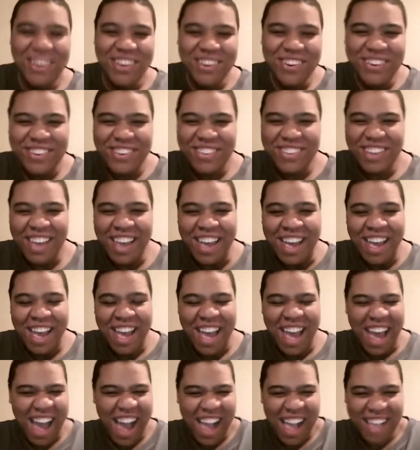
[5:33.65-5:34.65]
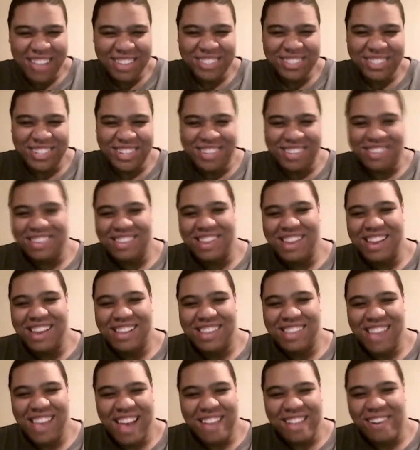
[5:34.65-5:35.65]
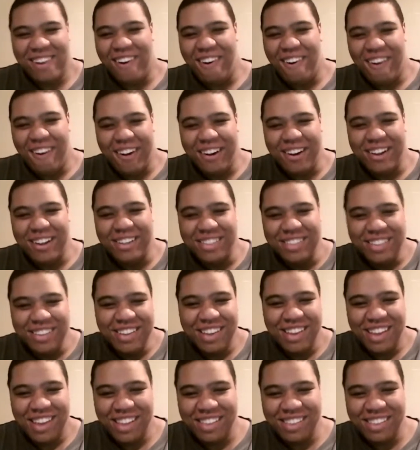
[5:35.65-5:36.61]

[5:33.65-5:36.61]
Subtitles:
You're just like, how did she sneak that on?